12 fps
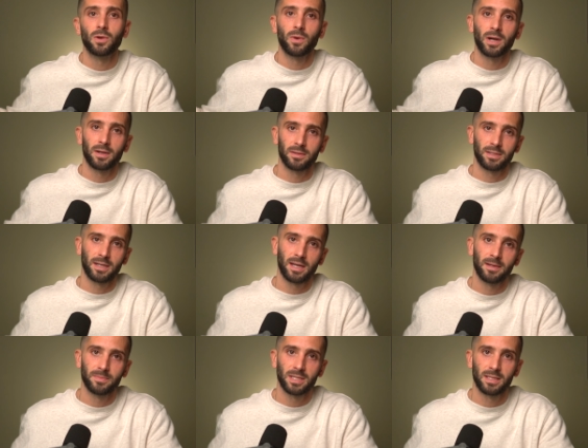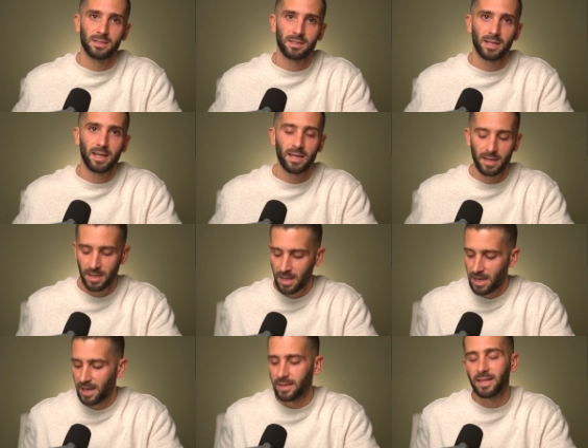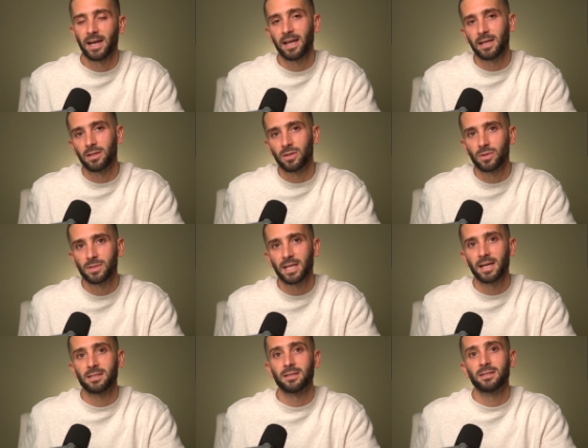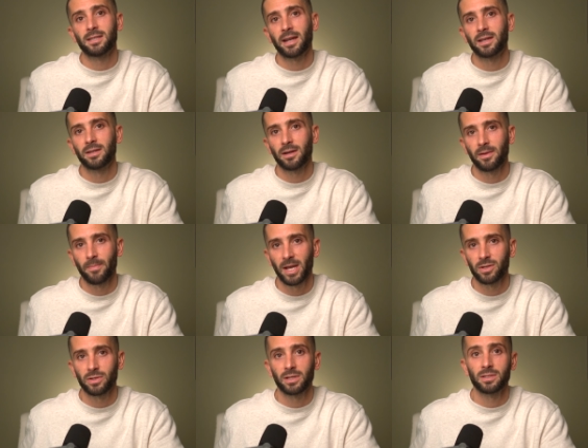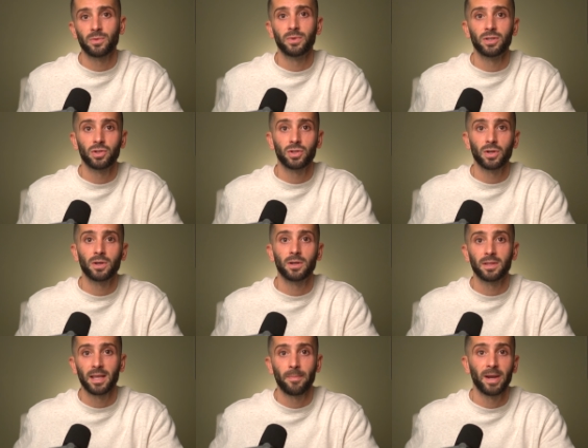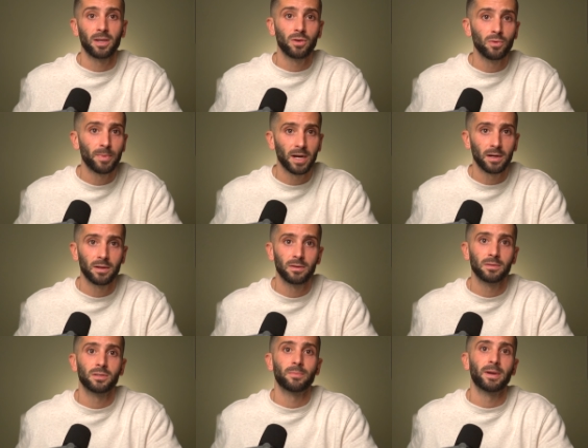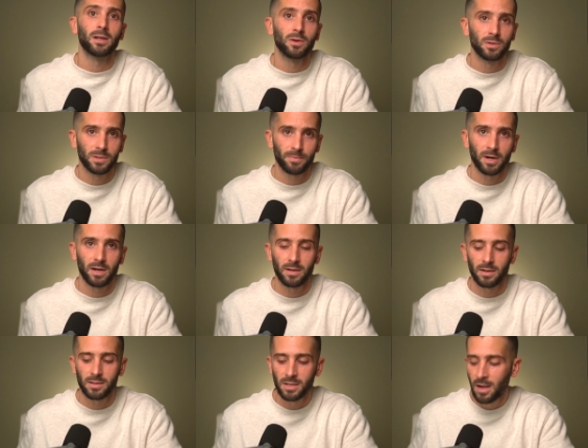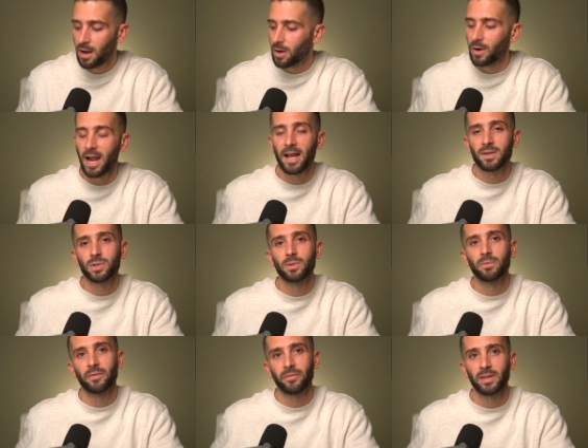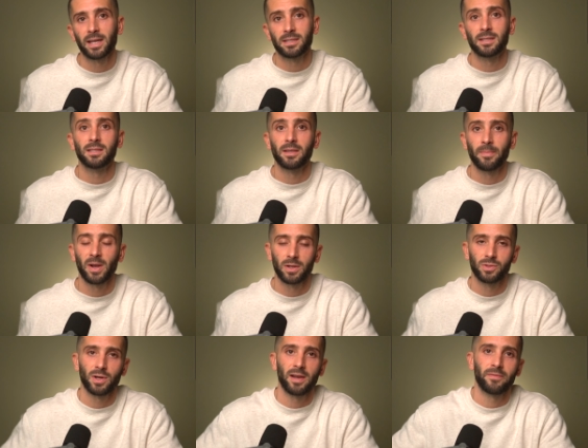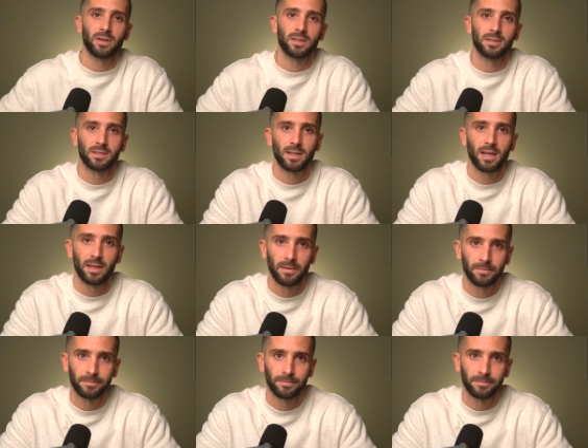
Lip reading: URL to come to the site. And then I can use that as a secondary metric to ensure that my coupon codes or my ghost products are actually reflecting the amount of traffic of the site.